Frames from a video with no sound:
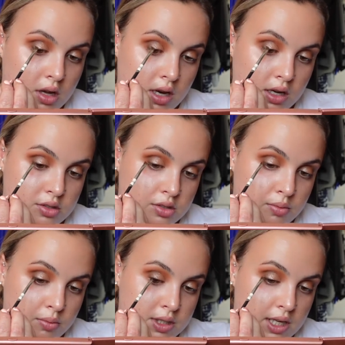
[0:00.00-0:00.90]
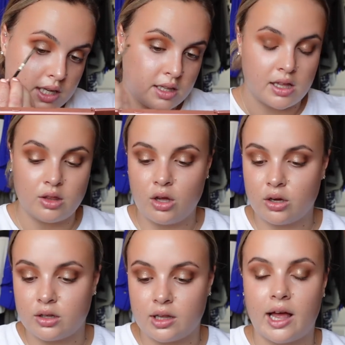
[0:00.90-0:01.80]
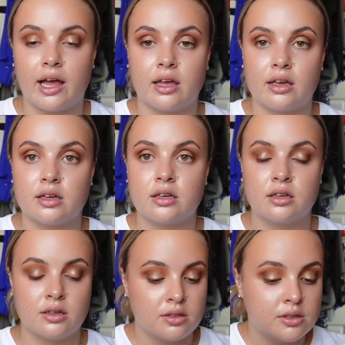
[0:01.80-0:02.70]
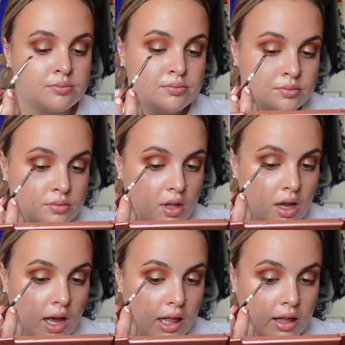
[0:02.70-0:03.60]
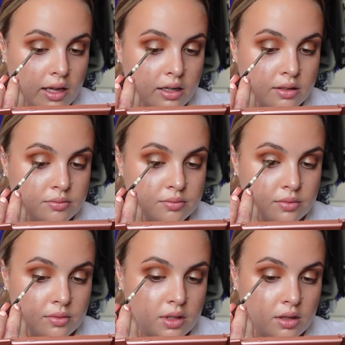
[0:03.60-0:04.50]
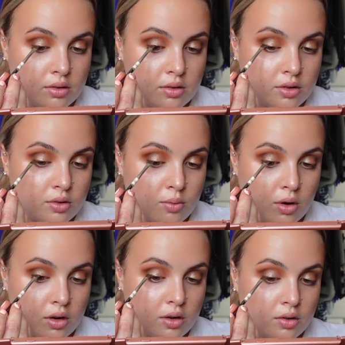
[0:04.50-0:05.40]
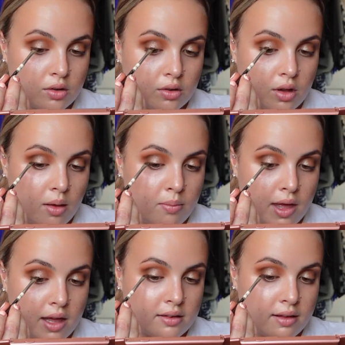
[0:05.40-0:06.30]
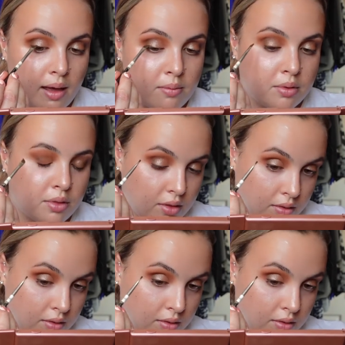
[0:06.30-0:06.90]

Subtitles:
and it doesn't particularly look like eyeliner. Just want a bit of depth.